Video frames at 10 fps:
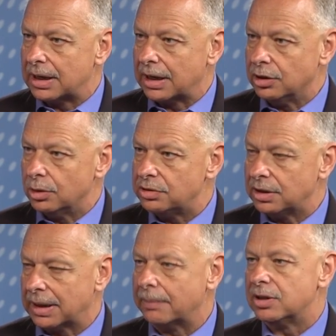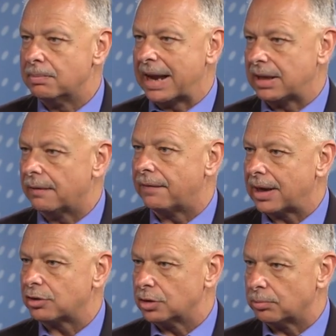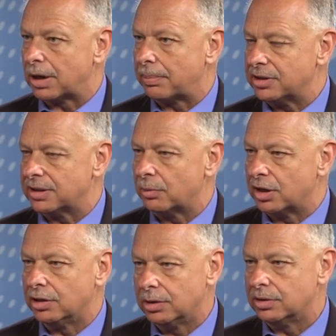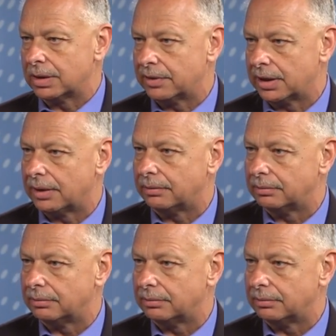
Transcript: and using them to manufacture the properties that we can use every day.